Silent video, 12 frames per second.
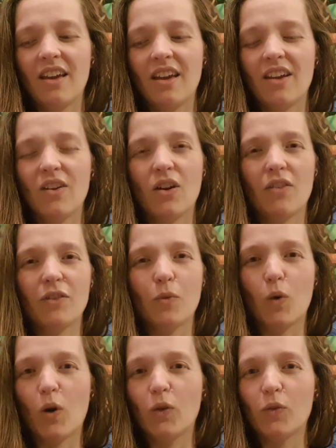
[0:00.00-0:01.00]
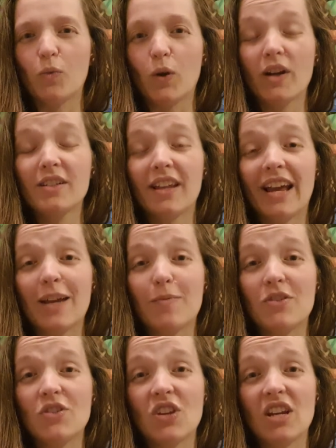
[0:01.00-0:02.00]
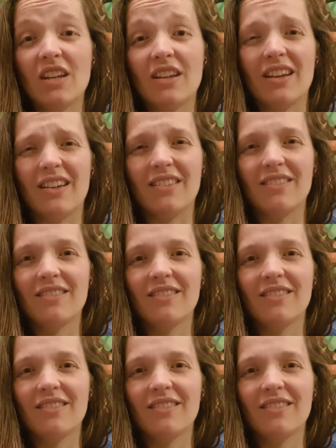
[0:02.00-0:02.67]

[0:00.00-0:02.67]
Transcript: You know, if the world works like a machine, then